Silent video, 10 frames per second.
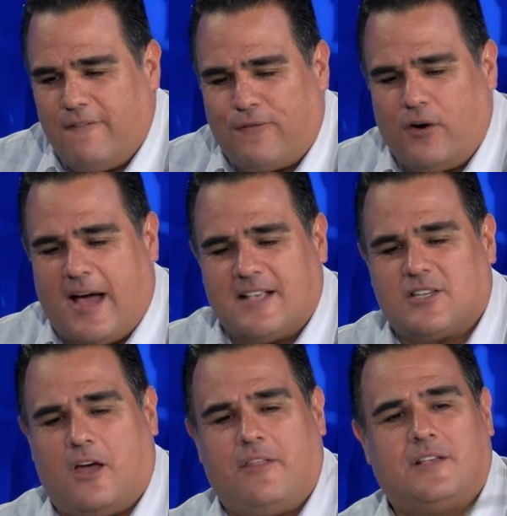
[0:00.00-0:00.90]
If we're, I
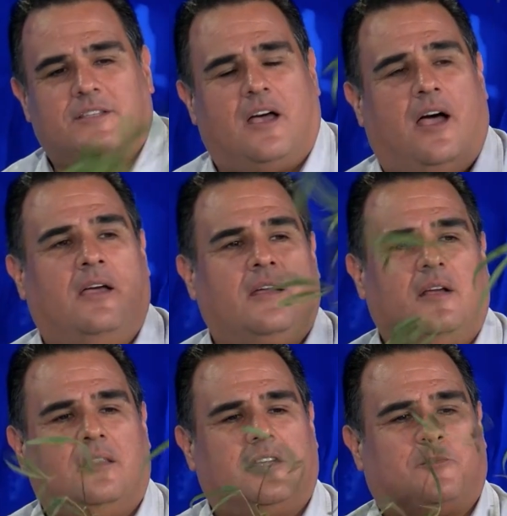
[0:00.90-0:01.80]
saw this uh,
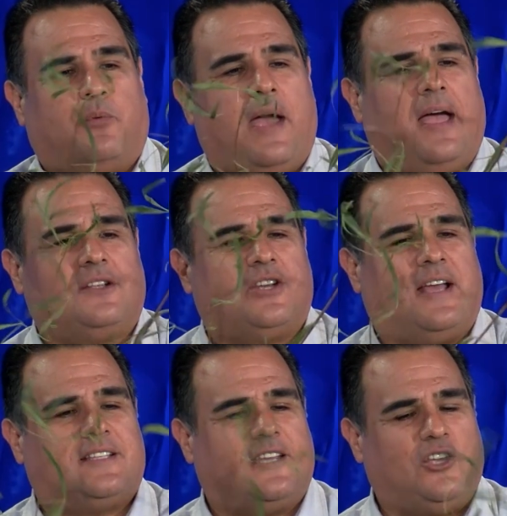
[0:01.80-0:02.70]
this branch
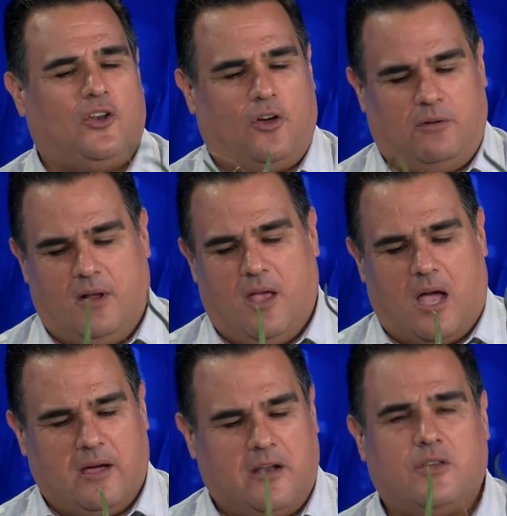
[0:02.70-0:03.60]
and I said, you know,
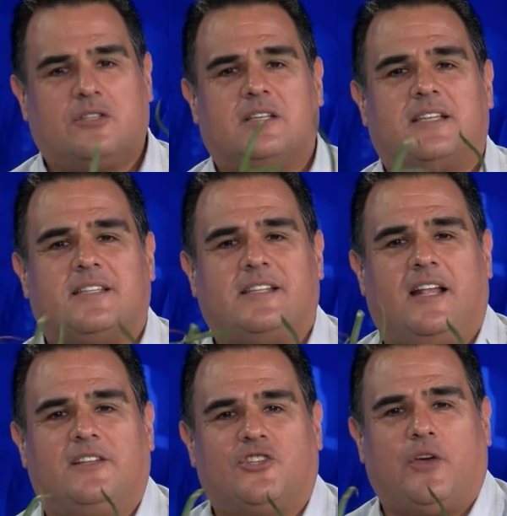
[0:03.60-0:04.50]
I'm going to use this as an
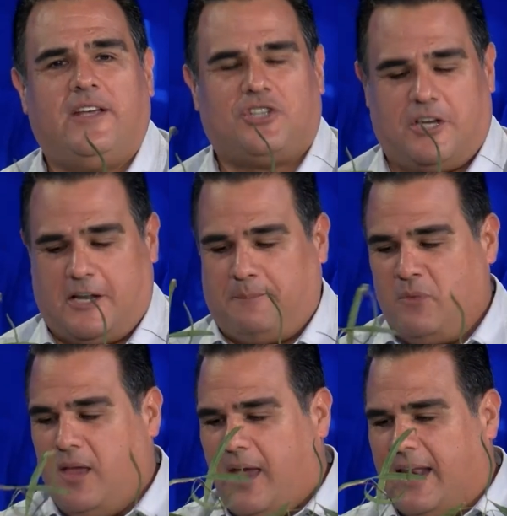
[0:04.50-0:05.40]
illustration,
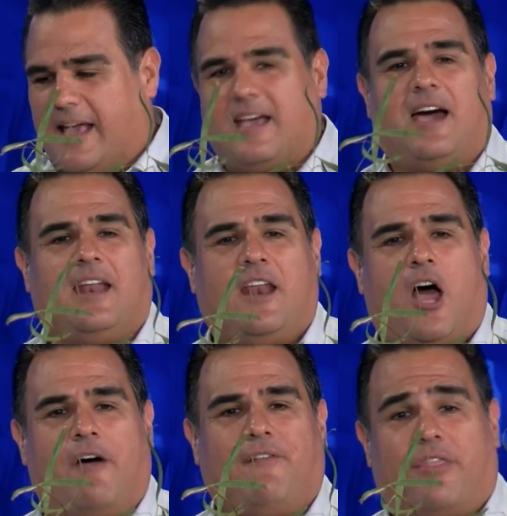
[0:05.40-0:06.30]
and and I cut it
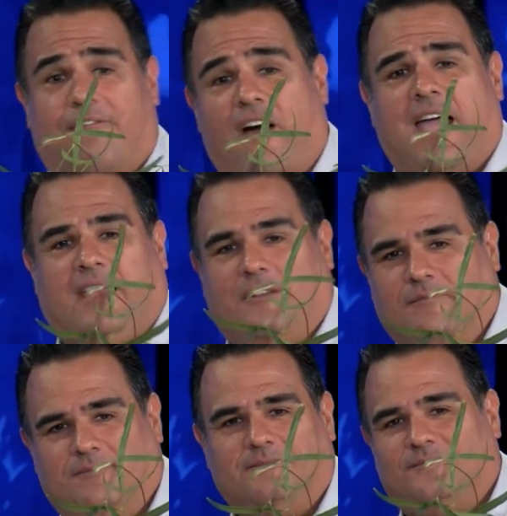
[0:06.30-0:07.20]
off with a vine.
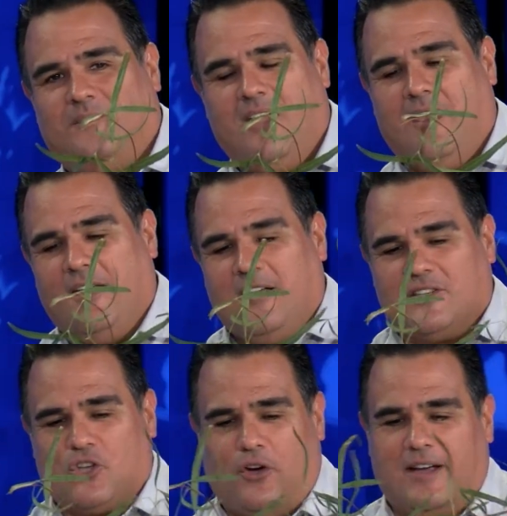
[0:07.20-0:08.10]

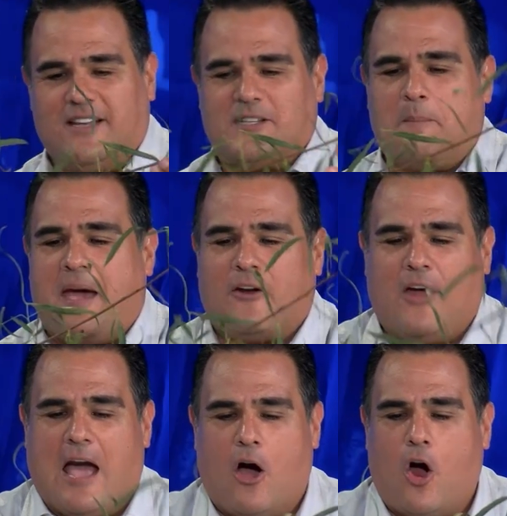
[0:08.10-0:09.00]
So it doesn't
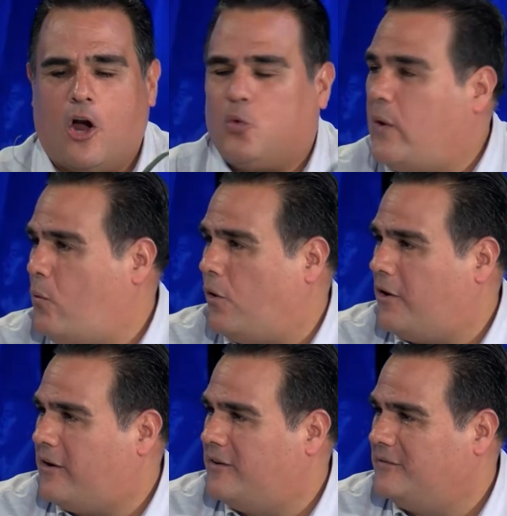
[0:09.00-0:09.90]
matter how hard we
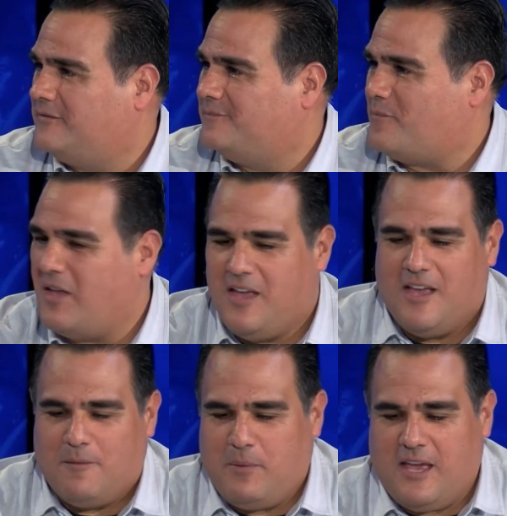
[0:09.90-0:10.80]
work. Come on.